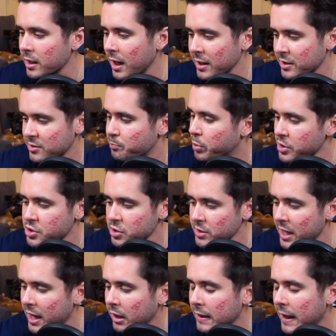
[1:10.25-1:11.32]
I butchered the
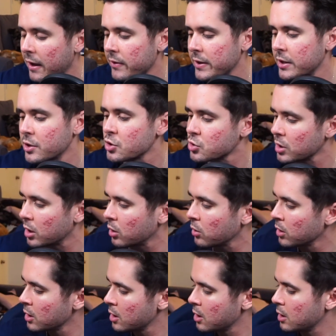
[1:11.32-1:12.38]
hell out of the intro,
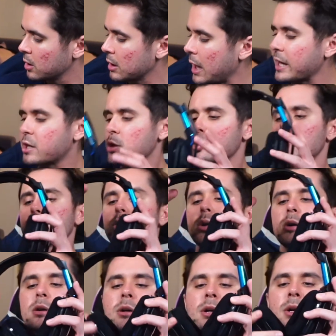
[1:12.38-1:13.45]
like
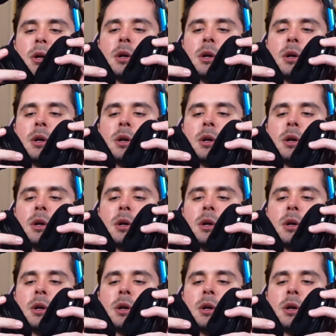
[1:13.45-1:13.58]
usual.